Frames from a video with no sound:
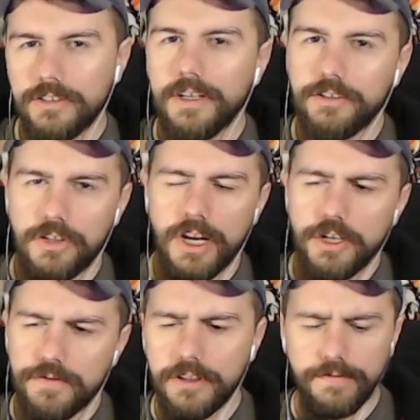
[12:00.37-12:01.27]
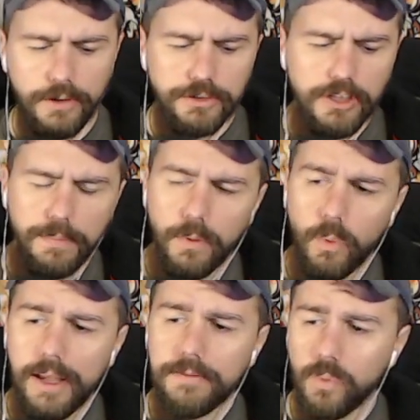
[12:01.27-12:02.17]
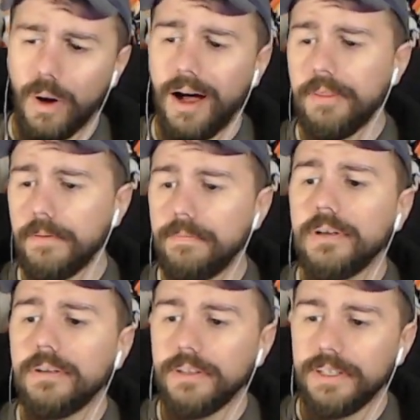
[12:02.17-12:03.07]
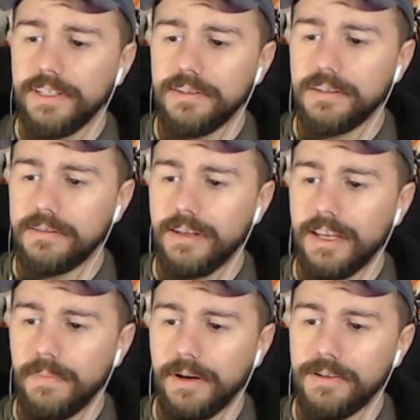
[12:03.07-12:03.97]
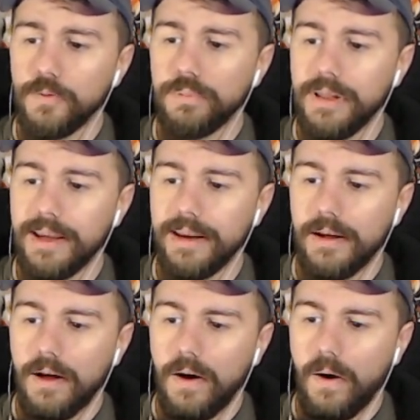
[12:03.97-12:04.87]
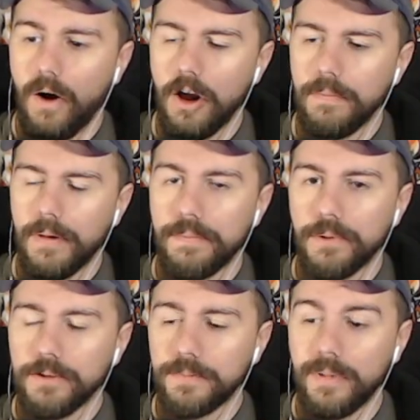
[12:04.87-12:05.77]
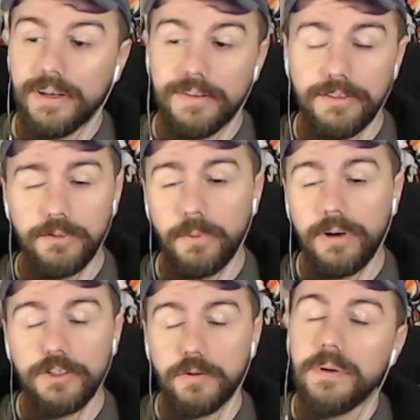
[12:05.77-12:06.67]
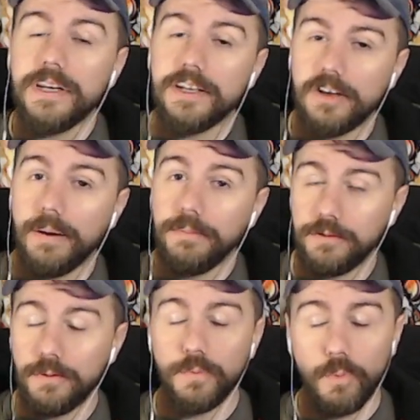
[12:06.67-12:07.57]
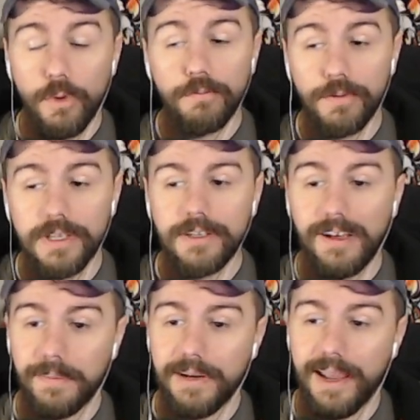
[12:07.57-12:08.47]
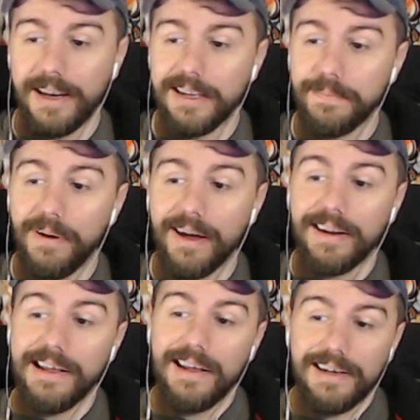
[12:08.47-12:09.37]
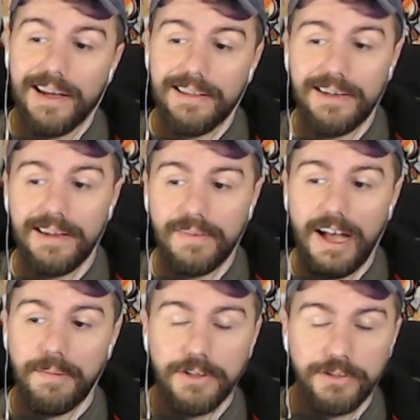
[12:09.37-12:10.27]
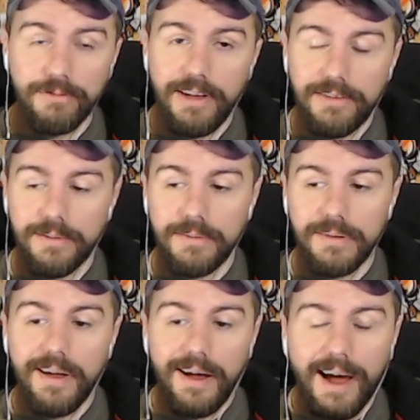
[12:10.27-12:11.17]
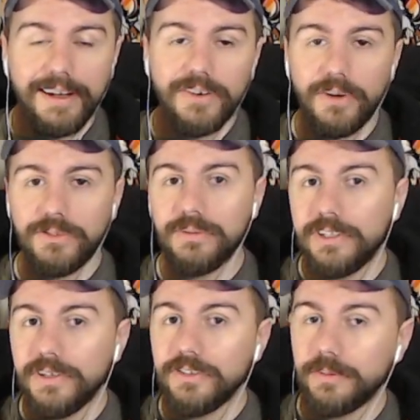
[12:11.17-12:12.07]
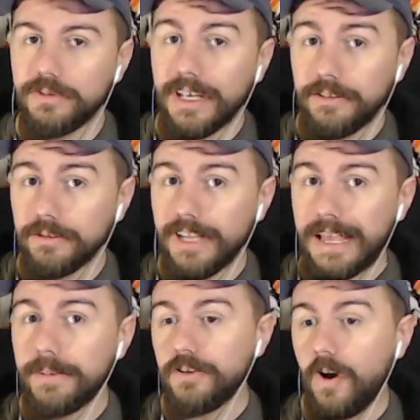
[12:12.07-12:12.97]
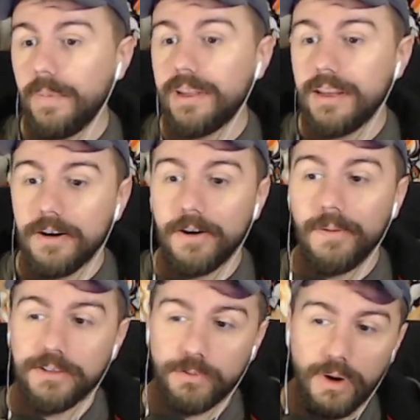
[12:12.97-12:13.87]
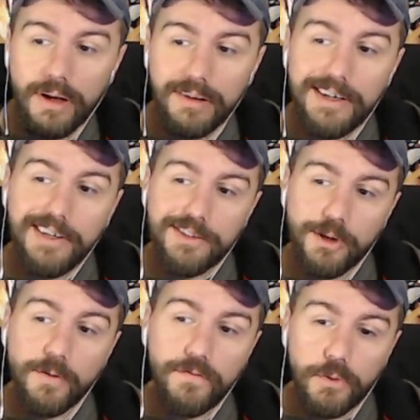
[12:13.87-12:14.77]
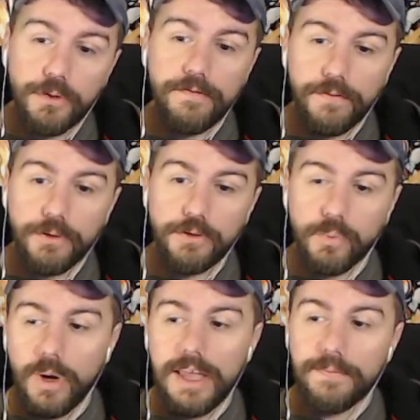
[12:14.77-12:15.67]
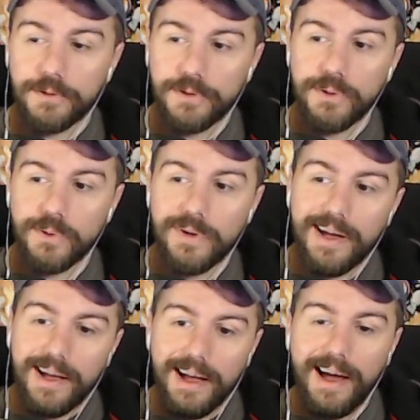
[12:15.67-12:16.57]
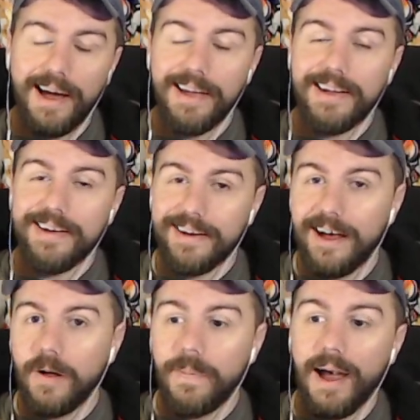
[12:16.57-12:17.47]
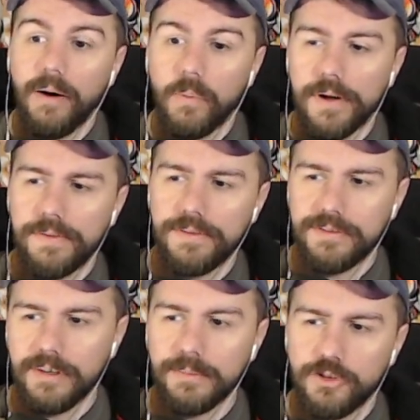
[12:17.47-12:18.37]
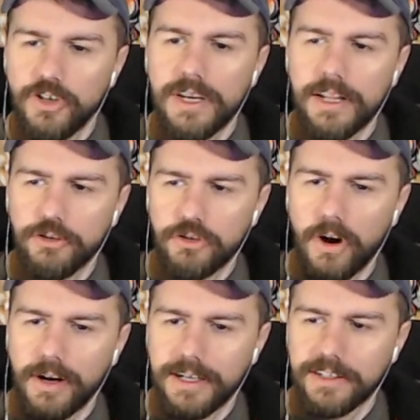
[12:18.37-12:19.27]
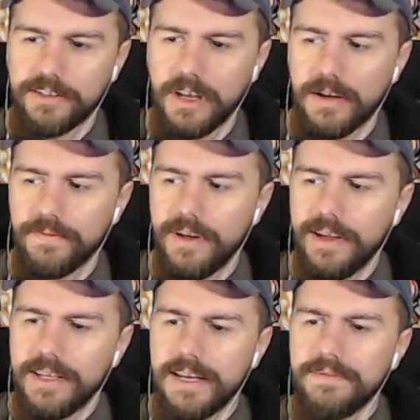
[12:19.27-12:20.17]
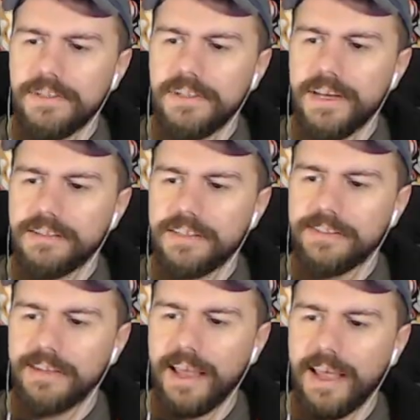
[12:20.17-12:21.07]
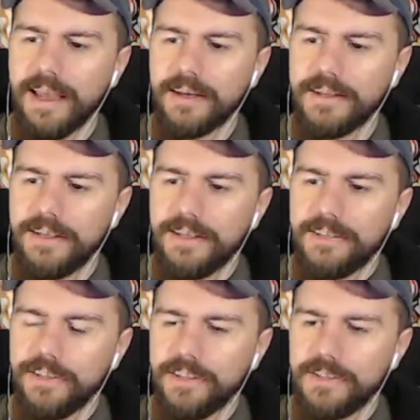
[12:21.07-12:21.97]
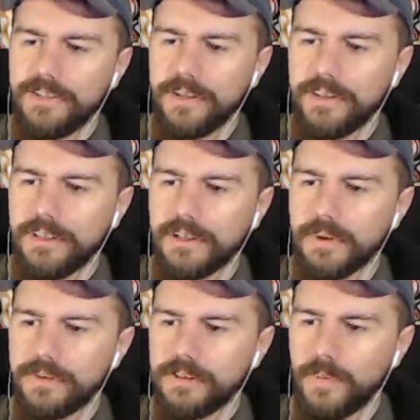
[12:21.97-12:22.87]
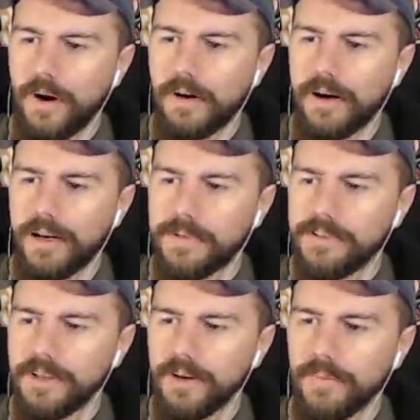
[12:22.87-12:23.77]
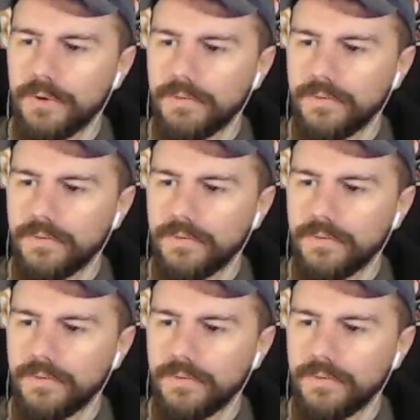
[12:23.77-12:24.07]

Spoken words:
slight change for the first couple waves. While the build is the same, I do play it on my boost monk. This is where a speedy gemstone would really come in handy, but now that I've got my Draketooth, I can also deal substantial damage on my hero as well. So for the first wave or two, I can help out with some Jinn and Sharkin and stuff. Give the DSTs a hand, since they're dealing with some harder enemies here with